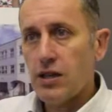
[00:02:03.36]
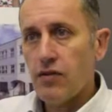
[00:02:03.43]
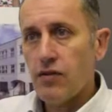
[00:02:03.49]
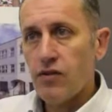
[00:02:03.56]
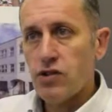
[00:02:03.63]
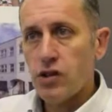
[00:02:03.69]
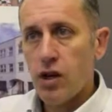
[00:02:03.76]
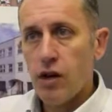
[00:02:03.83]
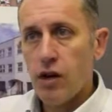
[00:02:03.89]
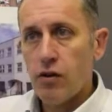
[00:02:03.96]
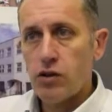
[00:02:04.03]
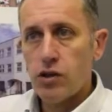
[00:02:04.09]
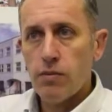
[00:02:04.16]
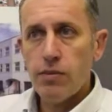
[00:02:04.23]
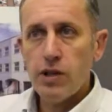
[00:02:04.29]
of July
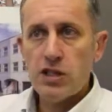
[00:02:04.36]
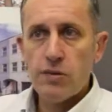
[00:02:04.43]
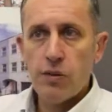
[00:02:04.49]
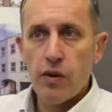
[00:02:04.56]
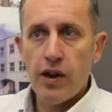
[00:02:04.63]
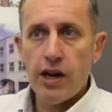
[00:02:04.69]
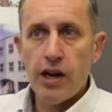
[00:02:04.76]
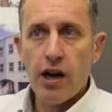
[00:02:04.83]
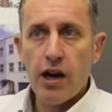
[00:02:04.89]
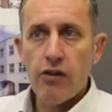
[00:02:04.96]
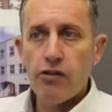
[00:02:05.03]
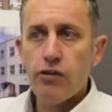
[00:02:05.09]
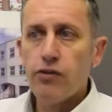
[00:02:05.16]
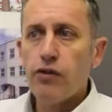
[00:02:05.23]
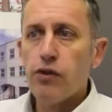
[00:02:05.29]
auction, a bit smaller, they had
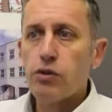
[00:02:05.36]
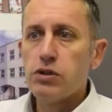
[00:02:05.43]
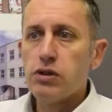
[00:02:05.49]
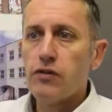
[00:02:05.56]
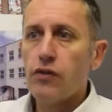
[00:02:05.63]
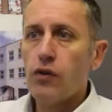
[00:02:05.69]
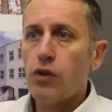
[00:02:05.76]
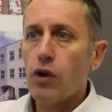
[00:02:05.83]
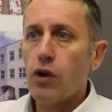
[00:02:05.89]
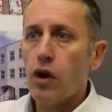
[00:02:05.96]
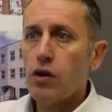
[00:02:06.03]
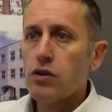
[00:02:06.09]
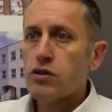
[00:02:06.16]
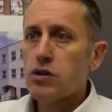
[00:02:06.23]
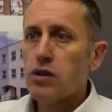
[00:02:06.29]
144
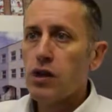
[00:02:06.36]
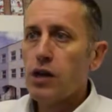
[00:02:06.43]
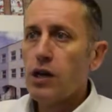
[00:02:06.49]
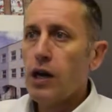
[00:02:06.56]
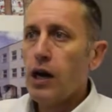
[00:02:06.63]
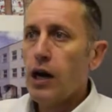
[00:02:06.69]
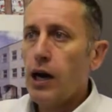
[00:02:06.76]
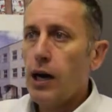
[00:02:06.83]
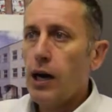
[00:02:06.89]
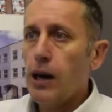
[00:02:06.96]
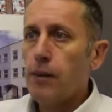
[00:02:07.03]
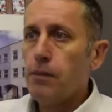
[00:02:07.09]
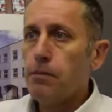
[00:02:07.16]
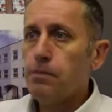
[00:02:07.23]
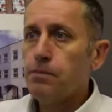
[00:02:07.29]
lots.
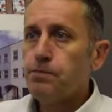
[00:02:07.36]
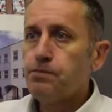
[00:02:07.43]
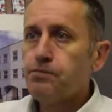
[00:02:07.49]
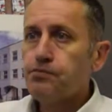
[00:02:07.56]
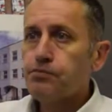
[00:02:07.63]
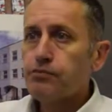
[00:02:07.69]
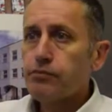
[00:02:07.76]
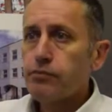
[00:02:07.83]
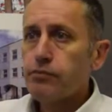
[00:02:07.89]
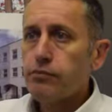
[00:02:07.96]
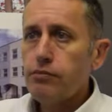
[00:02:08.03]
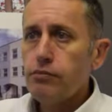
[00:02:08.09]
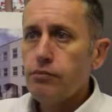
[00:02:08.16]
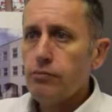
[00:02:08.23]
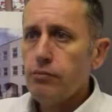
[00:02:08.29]
And
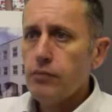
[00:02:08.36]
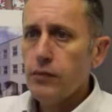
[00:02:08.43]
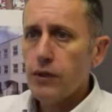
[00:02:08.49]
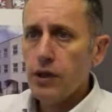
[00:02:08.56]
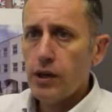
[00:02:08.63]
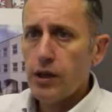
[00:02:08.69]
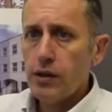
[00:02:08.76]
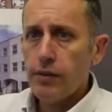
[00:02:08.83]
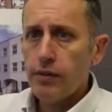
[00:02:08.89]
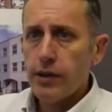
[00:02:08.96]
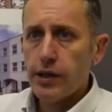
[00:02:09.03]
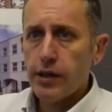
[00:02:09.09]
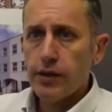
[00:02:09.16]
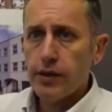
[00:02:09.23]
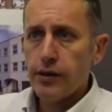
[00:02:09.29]
we
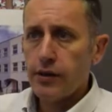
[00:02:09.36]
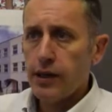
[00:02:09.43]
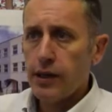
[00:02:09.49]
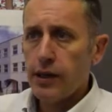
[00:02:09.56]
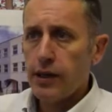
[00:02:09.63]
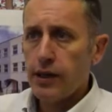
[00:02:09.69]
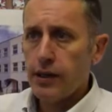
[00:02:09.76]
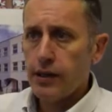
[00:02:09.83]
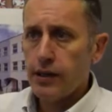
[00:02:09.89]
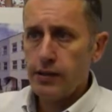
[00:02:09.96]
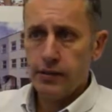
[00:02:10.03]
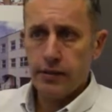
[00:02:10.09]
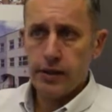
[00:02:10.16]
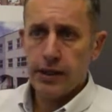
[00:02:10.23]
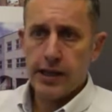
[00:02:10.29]
can do that,
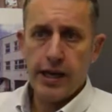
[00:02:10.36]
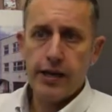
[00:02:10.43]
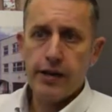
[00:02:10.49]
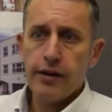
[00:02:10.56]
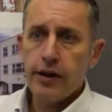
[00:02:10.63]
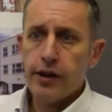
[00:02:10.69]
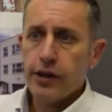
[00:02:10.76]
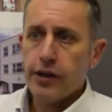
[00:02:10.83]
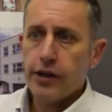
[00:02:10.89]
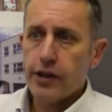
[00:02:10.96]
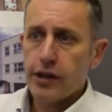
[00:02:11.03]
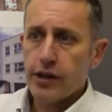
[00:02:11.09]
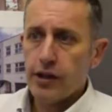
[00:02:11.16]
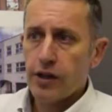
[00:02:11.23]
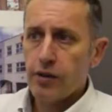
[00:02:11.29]
and again you
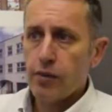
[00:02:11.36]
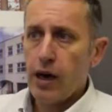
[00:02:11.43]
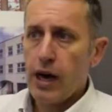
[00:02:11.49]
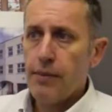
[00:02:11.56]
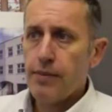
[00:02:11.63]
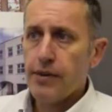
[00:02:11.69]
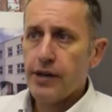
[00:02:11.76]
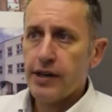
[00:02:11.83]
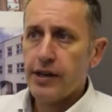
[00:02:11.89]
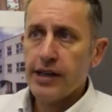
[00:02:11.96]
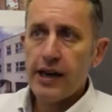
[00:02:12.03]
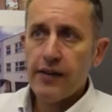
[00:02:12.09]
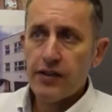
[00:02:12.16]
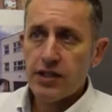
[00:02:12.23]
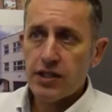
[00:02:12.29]
can look at what happened, and
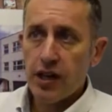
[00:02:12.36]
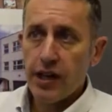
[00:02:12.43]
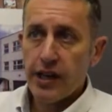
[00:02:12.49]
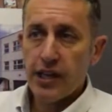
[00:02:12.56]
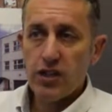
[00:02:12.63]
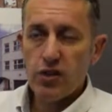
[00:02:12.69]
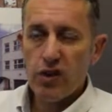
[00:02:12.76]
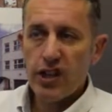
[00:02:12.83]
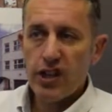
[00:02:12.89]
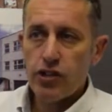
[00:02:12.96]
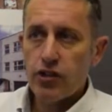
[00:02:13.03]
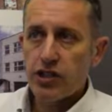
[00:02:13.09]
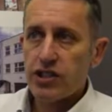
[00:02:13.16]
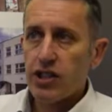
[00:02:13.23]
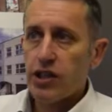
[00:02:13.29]
down the side it's quite
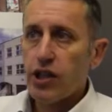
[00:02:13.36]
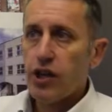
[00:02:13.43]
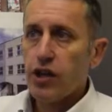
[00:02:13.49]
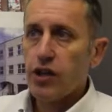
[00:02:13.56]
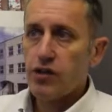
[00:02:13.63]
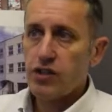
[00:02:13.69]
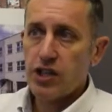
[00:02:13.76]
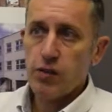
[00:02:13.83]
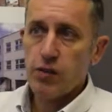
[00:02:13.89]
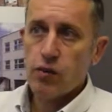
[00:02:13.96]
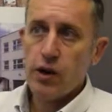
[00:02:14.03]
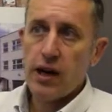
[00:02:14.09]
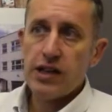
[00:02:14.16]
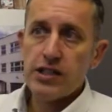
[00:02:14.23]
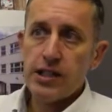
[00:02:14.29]
interesting, you see
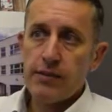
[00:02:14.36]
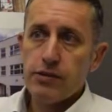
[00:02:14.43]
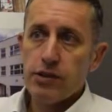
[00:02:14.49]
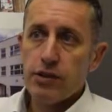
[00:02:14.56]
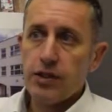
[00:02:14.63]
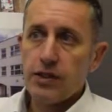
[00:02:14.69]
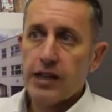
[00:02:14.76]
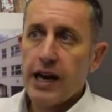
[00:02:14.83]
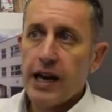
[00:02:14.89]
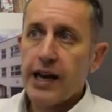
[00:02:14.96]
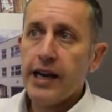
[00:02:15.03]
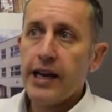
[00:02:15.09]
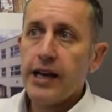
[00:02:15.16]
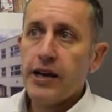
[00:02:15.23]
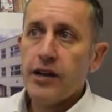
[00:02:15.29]
what actually happened on the
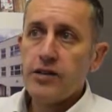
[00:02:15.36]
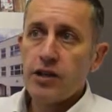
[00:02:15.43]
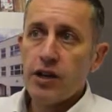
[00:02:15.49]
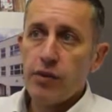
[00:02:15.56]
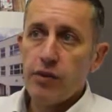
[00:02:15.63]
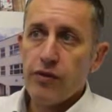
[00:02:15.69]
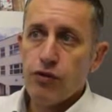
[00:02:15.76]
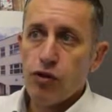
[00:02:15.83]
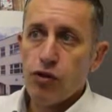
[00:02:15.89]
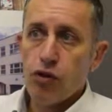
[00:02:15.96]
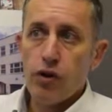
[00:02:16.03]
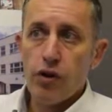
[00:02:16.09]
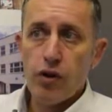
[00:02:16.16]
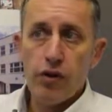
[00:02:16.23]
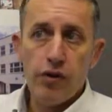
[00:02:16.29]
day. So we've
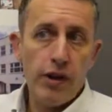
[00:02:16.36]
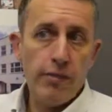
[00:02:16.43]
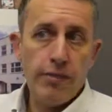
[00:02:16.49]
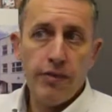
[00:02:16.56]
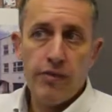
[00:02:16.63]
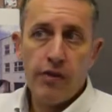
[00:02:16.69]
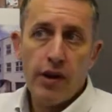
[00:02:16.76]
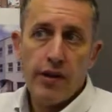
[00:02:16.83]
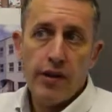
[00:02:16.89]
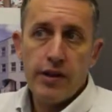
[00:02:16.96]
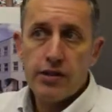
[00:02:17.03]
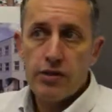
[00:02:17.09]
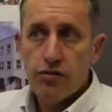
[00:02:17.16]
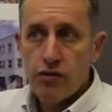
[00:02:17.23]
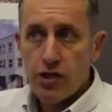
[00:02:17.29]
drawn on them,
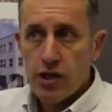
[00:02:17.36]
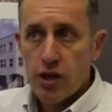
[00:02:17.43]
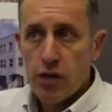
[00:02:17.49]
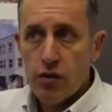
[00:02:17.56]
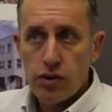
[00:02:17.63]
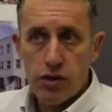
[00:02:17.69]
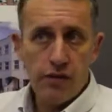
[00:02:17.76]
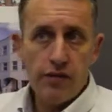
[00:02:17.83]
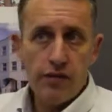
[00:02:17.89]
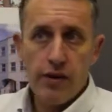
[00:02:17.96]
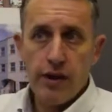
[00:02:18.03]
there's results of that